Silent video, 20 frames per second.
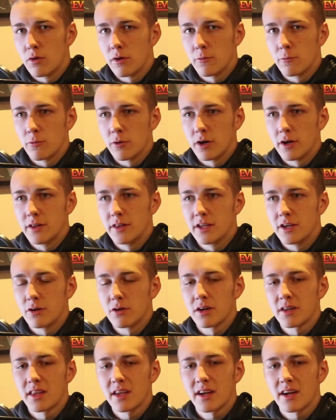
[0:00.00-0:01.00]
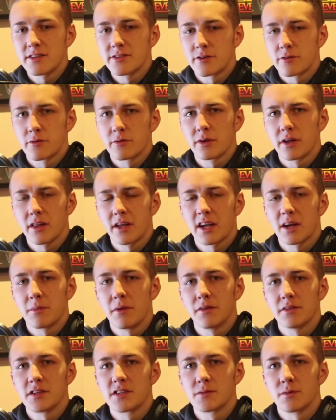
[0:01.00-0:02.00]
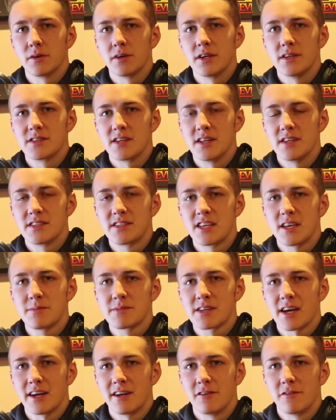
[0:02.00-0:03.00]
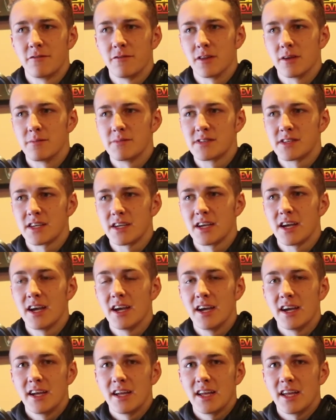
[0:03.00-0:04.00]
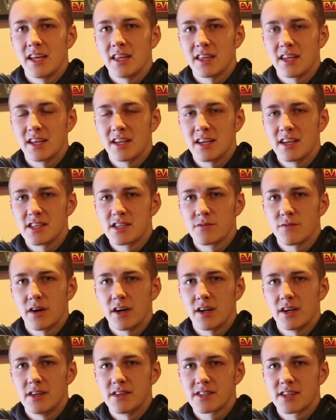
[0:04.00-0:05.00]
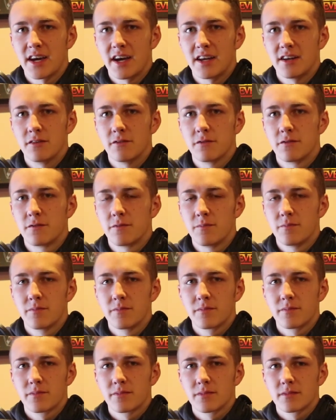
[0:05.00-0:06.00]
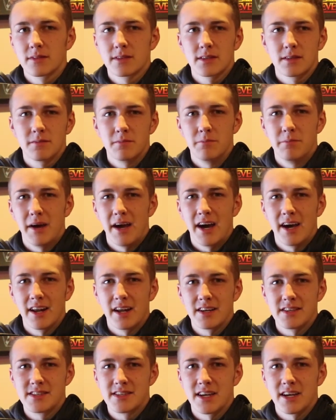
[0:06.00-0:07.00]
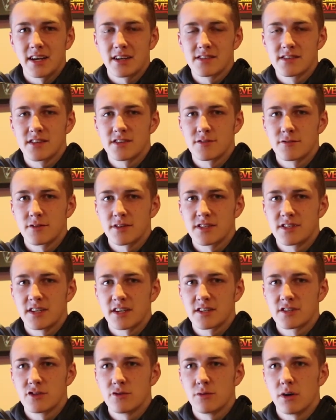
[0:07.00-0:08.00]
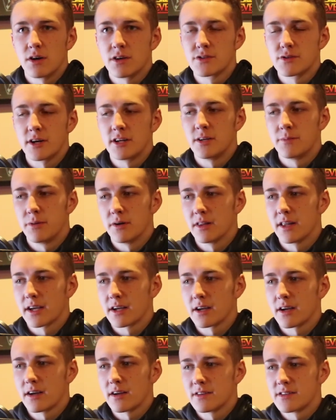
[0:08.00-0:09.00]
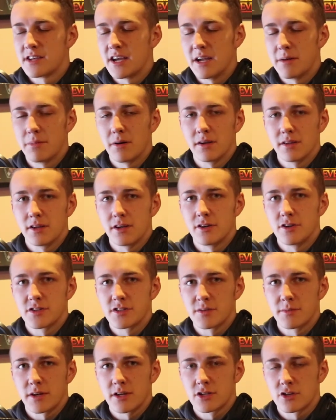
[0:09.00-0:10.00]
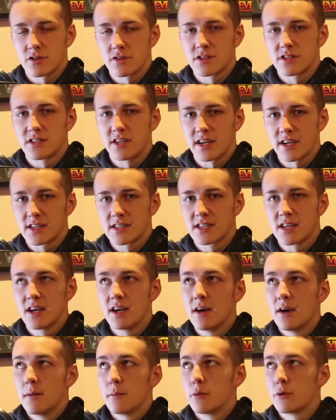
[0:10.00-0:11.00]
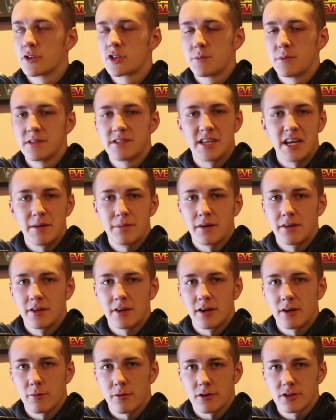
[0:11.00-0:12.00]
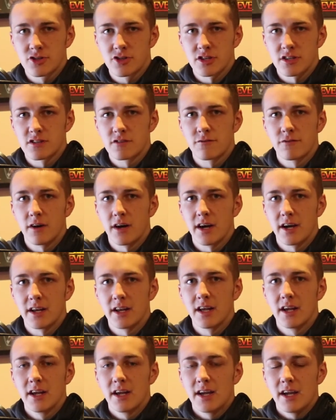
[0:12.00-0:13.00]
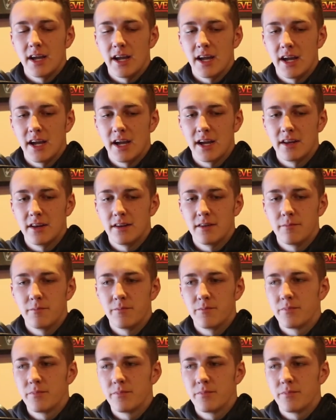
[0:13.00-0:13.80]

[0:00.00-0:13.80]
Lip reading: one would. The only thing I don't really like about this one is that it seems kind of flimsy, and the adhesive on it is kind of bad, I'd say, because it doesn't really stick too well. So I had to put like tape on there just to make sure it sticks. But once you put tape on there, it works just fine, and